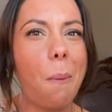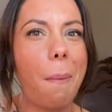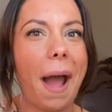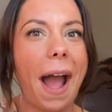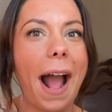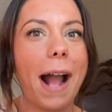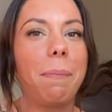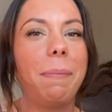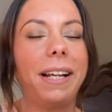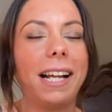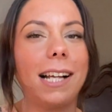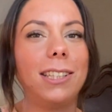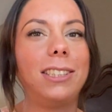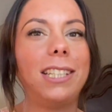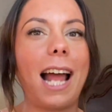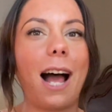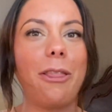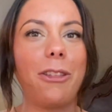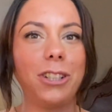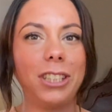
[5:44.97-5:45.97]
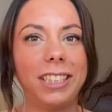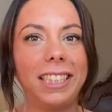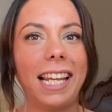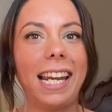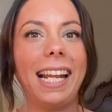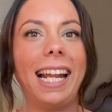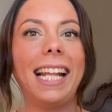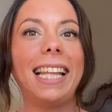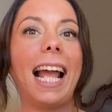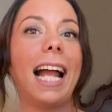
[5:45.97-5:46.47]
back because now they're
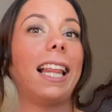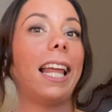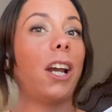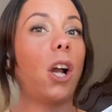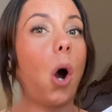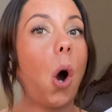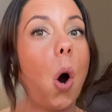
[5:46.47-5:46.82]
sitting in that like